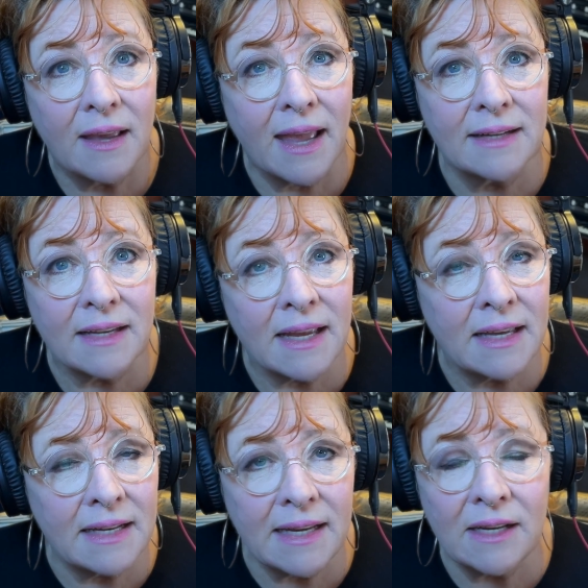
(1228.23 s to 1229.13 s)
and
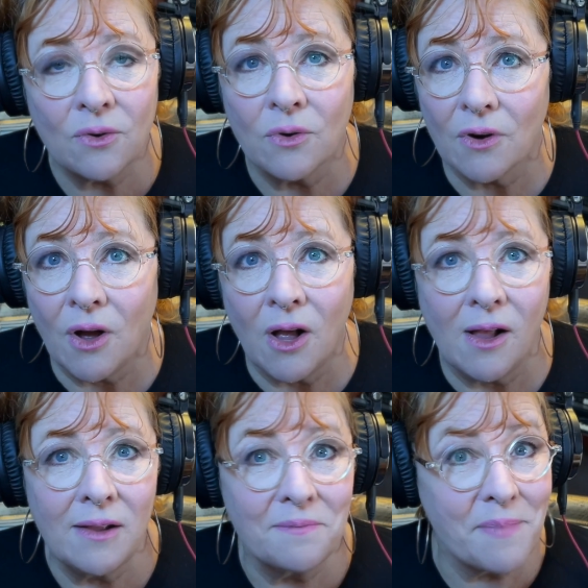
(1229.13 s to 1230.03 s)
any or
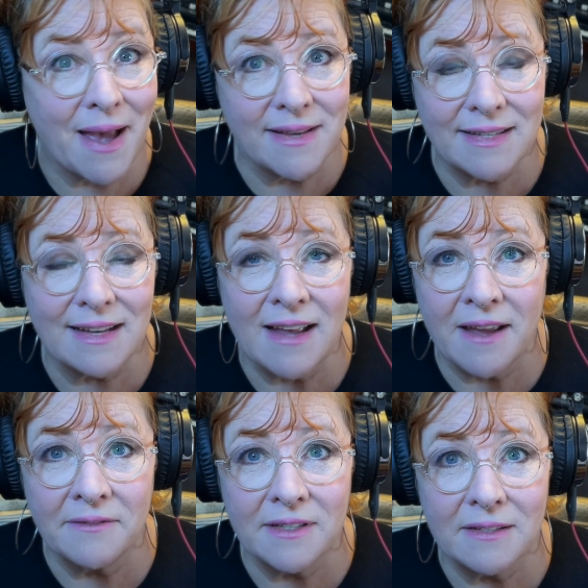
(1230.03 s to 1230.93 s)
all past
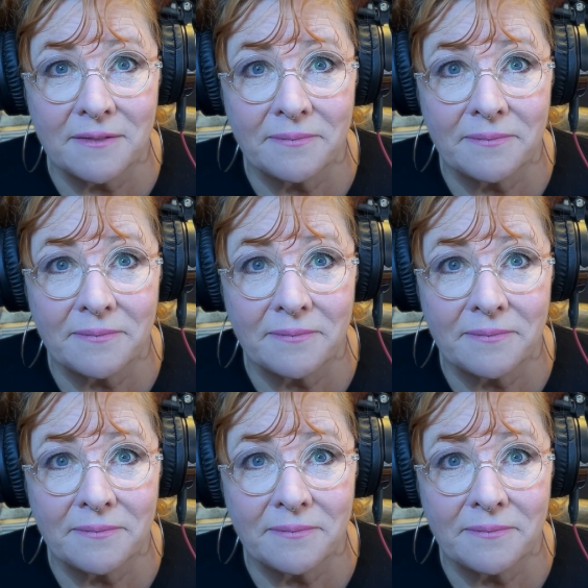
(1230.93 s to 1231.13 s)
lives.